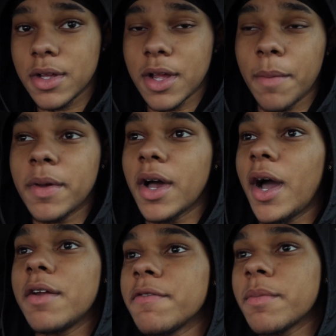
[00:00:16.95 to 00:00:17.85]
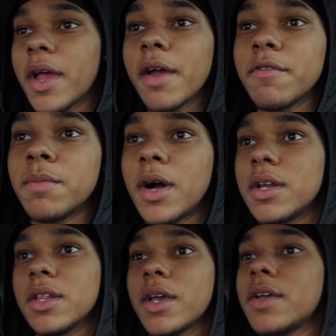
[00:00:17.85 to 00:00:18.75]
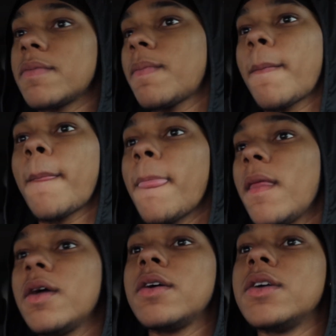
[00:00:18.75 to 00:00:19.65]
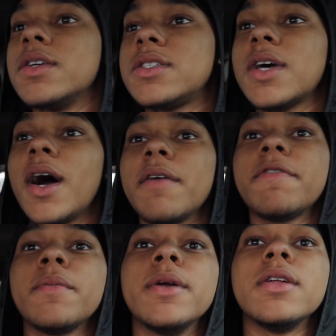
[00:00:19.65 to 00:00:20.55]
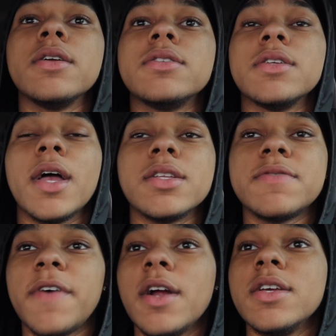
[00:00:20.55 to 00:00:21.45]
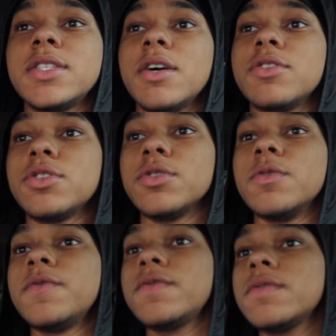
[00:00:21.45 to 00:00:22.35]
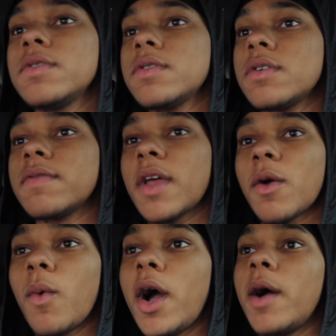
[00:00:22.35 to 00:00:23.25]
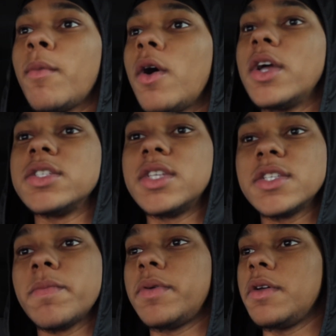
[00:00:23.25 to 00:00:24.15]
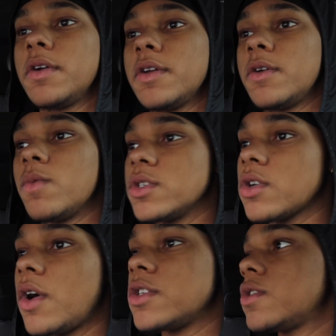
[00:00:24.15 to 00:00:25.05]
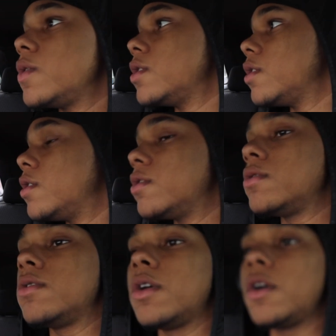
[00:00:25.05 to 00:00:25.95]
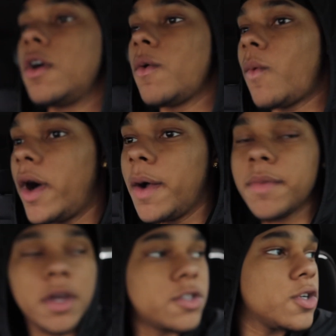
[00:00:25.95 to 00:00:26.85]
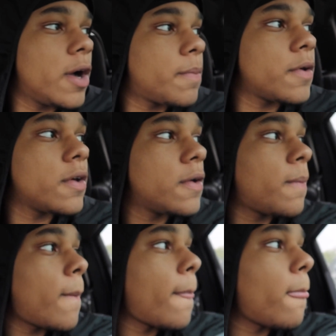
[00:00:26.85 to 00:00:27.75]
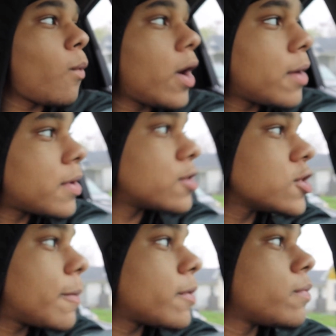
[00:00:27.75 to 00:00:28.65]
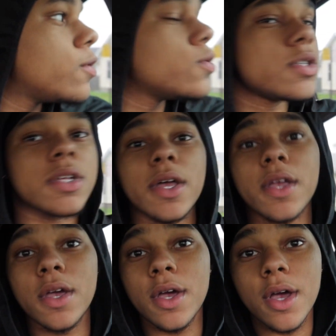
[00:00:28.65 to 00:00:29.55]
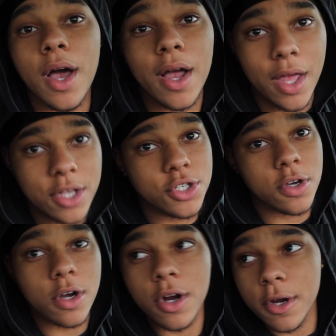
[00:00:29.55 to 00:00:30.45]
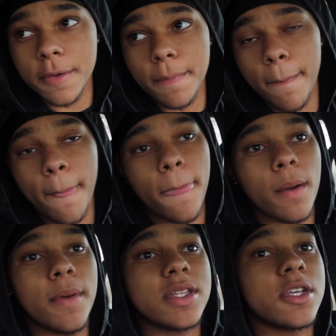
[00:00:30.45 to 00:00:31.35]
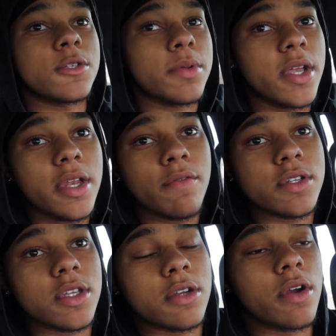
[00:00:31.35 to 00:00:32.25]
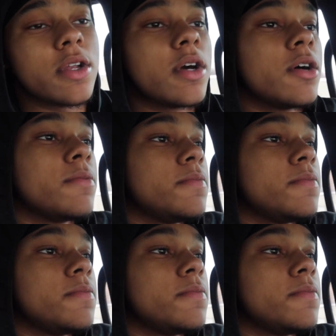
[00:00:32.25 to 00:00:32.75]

I've been hiding from everybody. Like, it's time for me to, to like finally tell the truth of like why I'm always disappearing and what's always going on, why I'm not dropping, why I'm not dropping music. Like, I got y'all, alright? I'm about to explain everything right now.